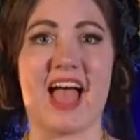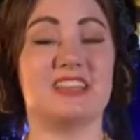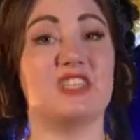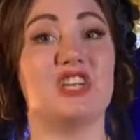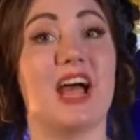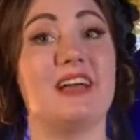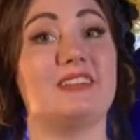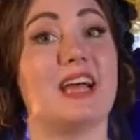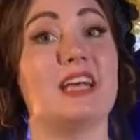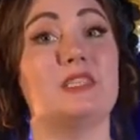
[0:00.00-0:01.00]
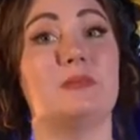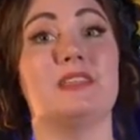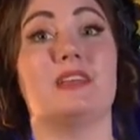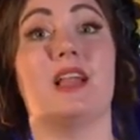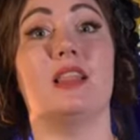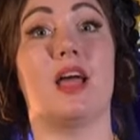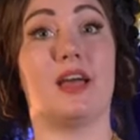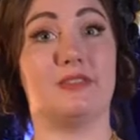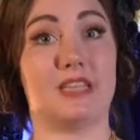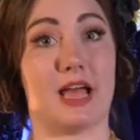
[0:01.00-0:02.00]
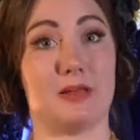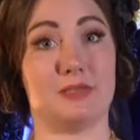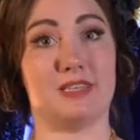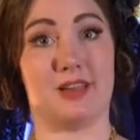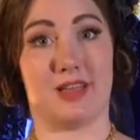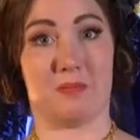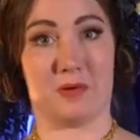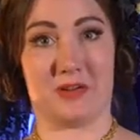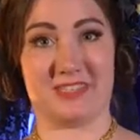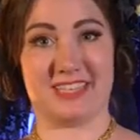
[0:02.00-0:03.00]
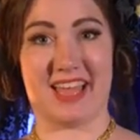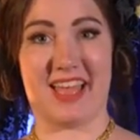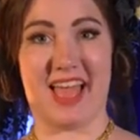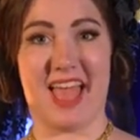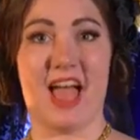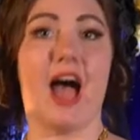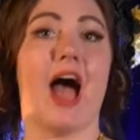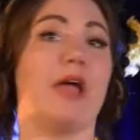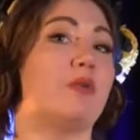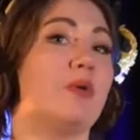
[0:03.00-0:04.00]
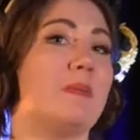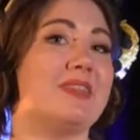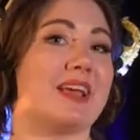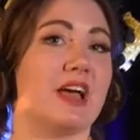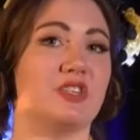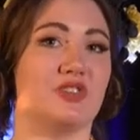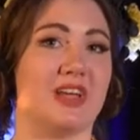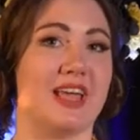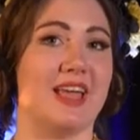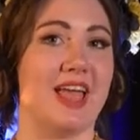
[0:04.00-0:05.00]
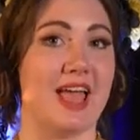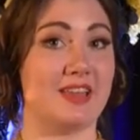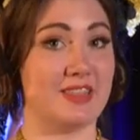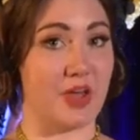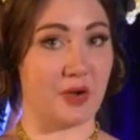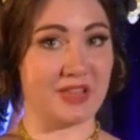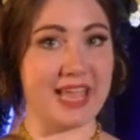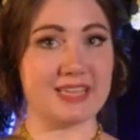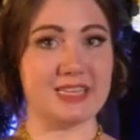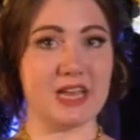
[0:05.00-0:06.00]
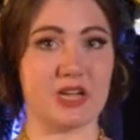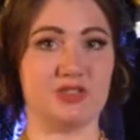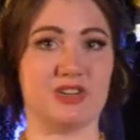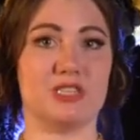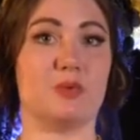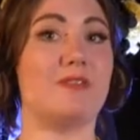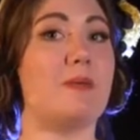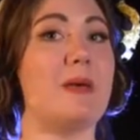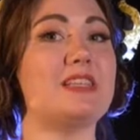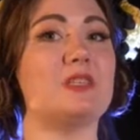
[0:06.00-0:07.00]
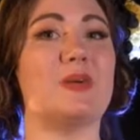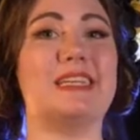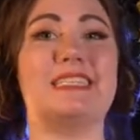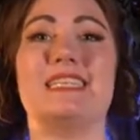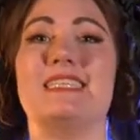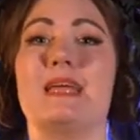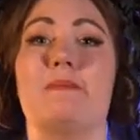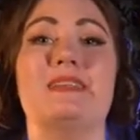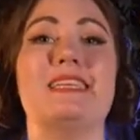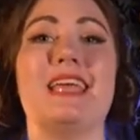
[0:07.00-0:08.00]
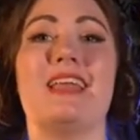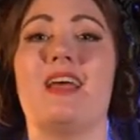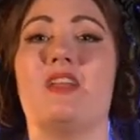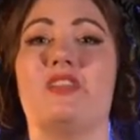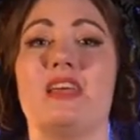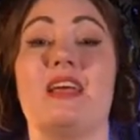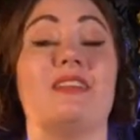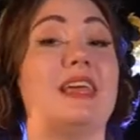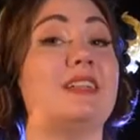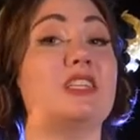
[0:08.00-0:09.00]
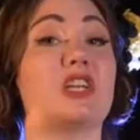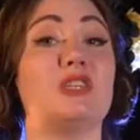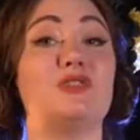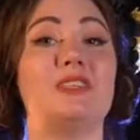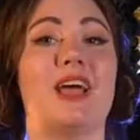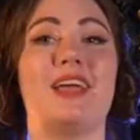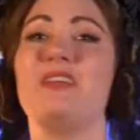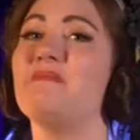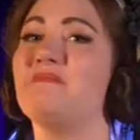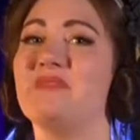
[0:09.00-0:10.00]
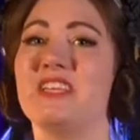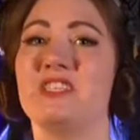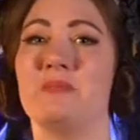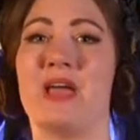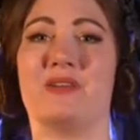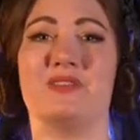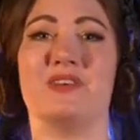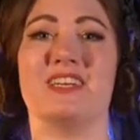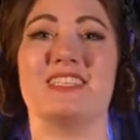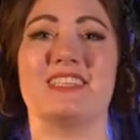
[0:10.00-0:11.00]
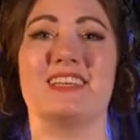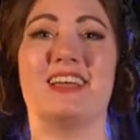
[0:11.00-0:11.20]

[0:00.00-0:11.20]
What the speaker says: As a child, I spent a lot of time studying birds. I grew up in the country, and in the early 1800s, one of the best ways to stay busy and healthy in the English countryside is to be outdoors.